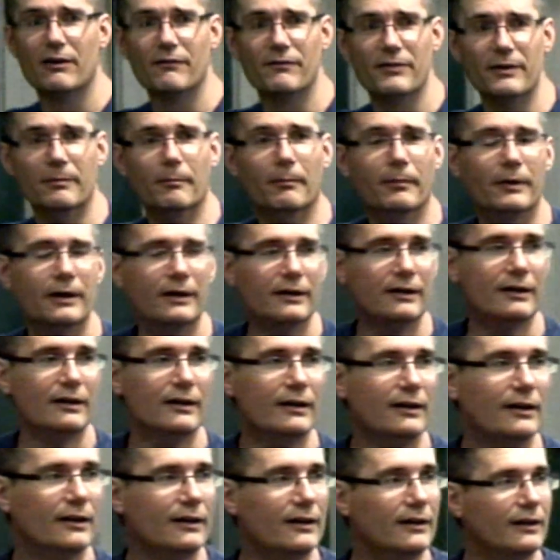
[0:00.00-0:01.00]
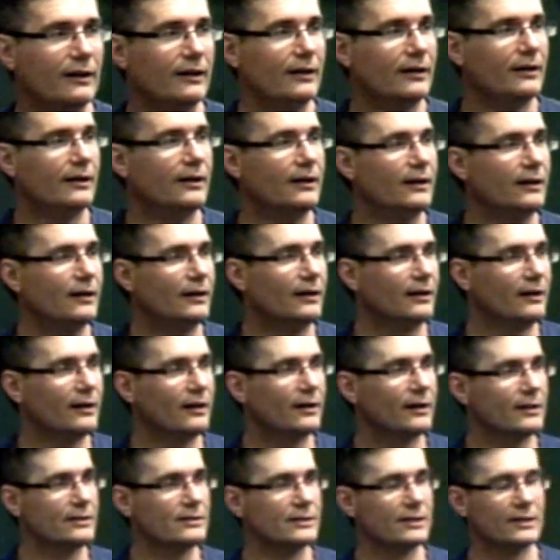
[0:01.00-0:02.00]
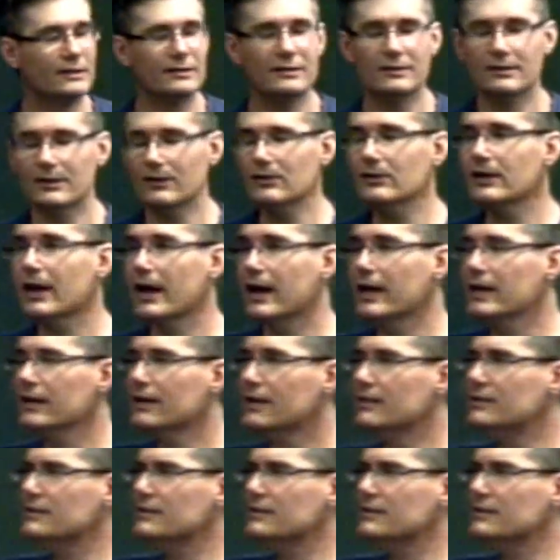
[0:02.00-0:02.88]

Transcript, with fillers: of them. I said, Okay.